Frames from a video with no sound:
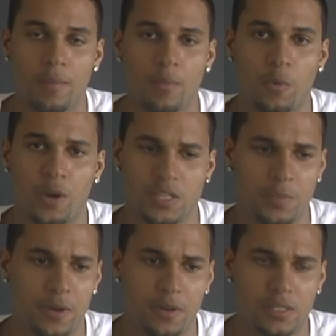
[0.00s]
one
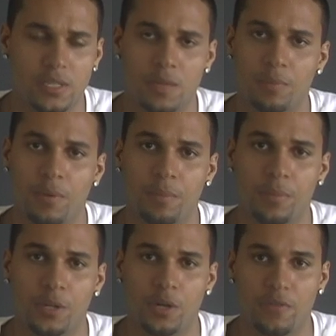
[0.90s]
experiencing
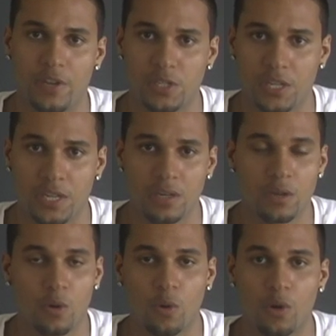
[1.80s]
blurred
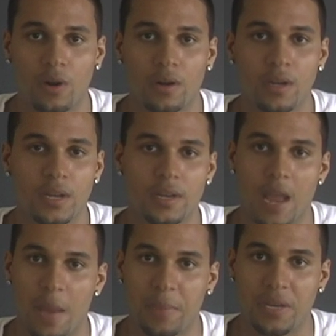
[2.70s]
vision or
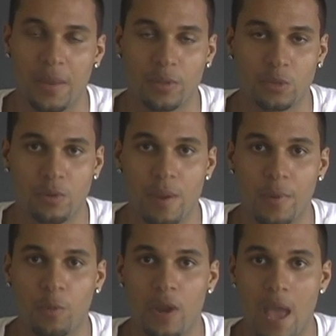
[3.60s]
not being able to
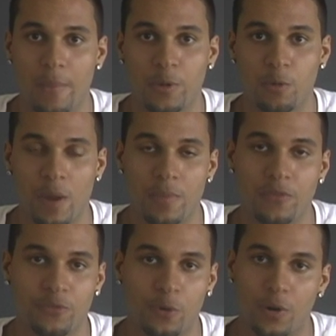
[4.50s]
remember what happened right
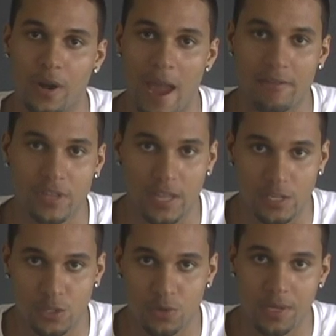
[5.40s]
before or after the
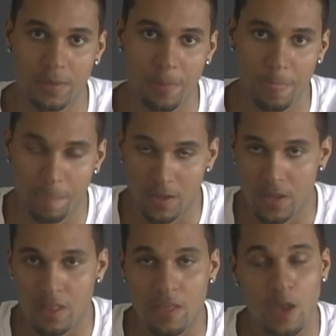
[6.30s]
injury.
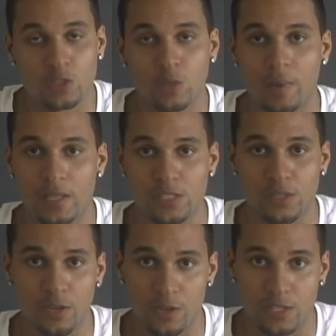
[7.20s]
They also might
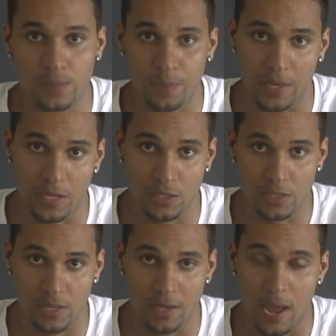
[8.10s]
slur their
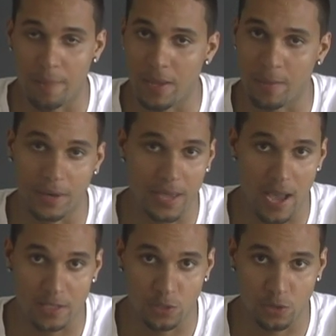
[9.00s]
speech, not be able to
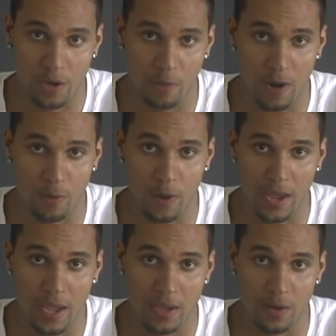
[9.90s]
concentrate right
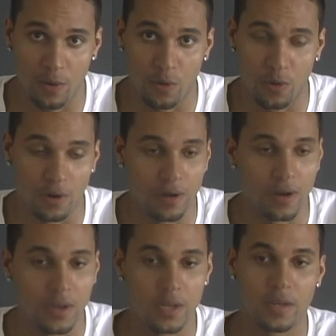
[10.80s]
away, or
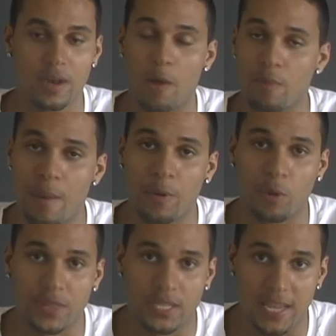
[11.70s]
not remember
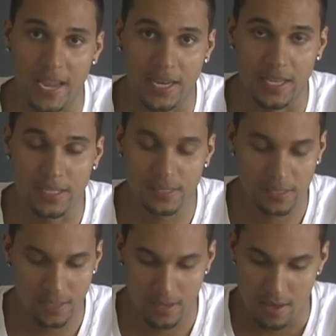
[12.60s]
what the date
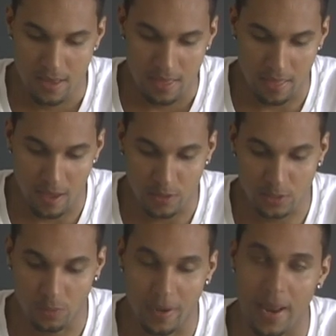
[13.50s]
is. They
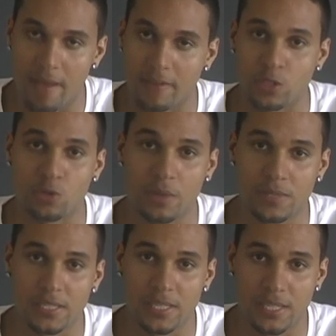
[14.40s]
also might have extreme
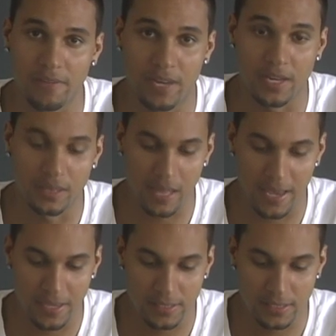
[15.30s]
sensitivity to
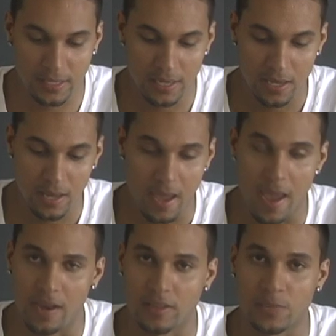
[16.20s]
light
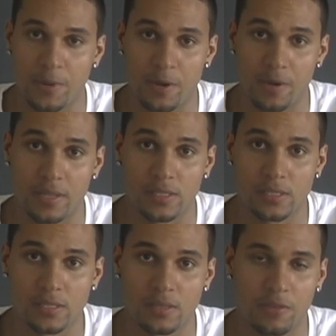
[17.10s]
and
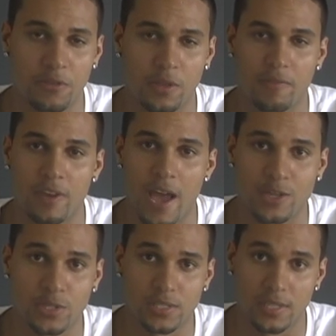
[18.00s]
experience the feeling of
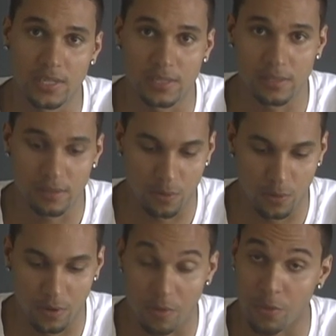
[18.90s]
nauseousness
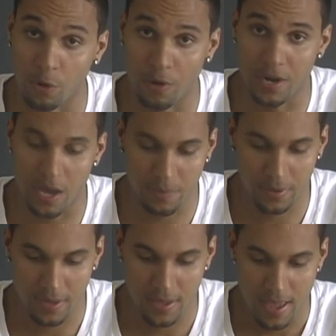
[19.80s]
or throwing up,
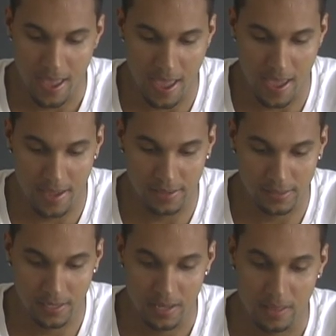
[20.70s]

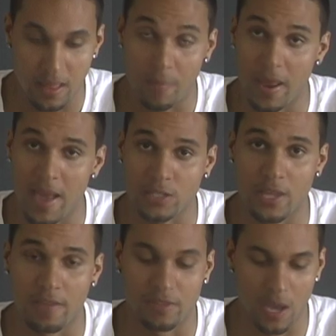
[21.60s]
and they might
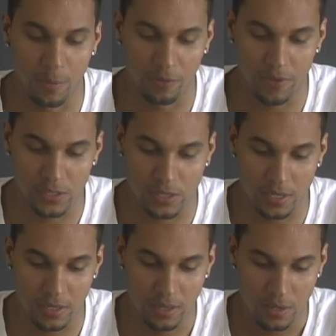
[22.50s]
actually have double
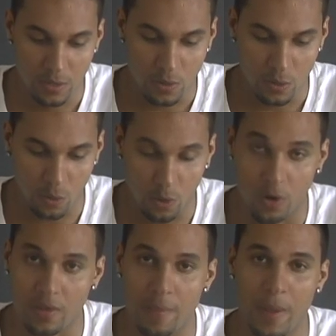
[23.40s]
vision,
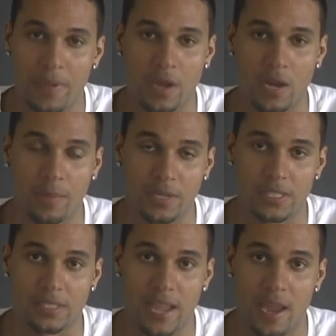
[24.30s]
or they might be unable to
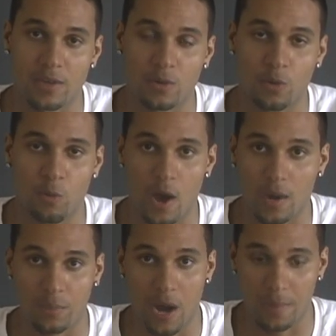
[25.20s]
stand or
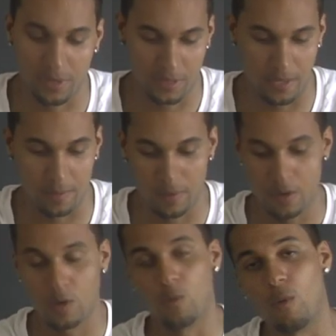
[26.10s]
walk properly,
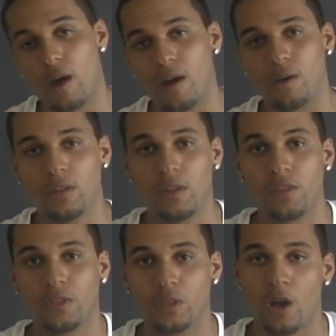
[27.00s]
while
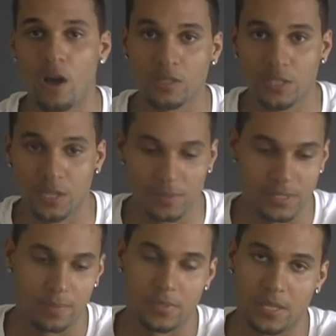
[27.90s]
the long-term
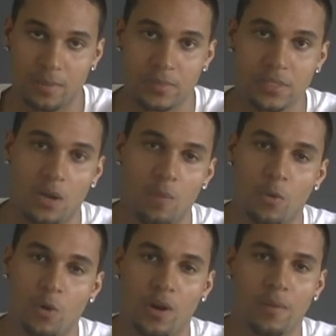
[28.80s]
symptoms are
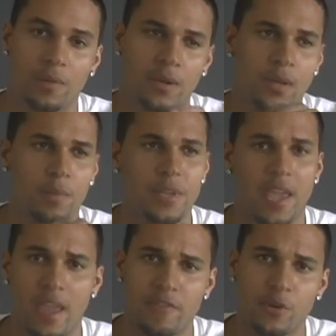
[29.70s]
more
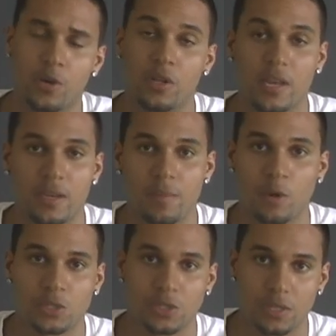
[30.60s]
behavioral and
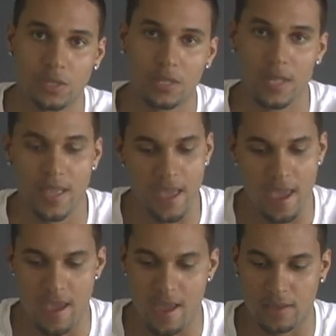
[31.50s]
emotional,
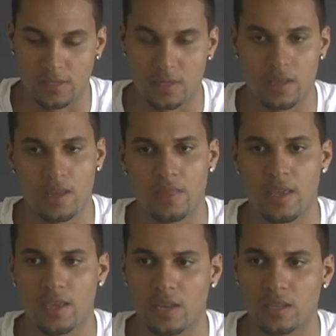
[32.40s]
and
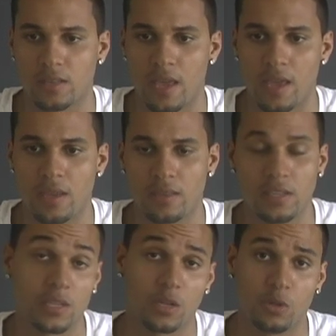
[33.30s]

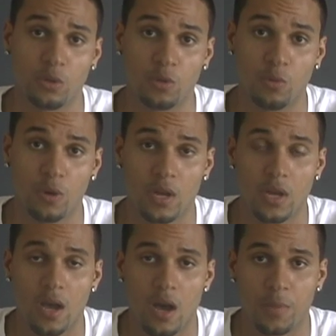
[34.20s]
these include
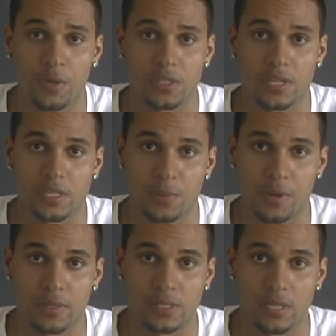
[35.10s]
a person
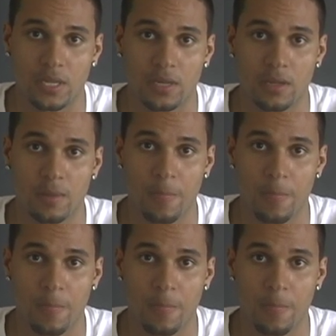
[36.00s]
experiencing